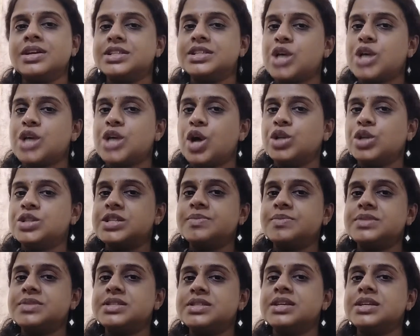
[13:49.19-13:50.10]
his
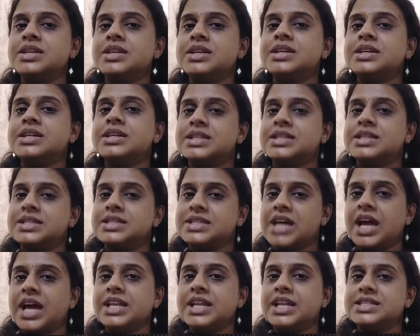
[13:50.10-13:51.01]
concepts:
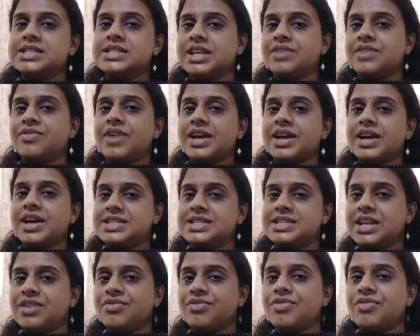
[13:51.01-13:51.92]
sign, signify,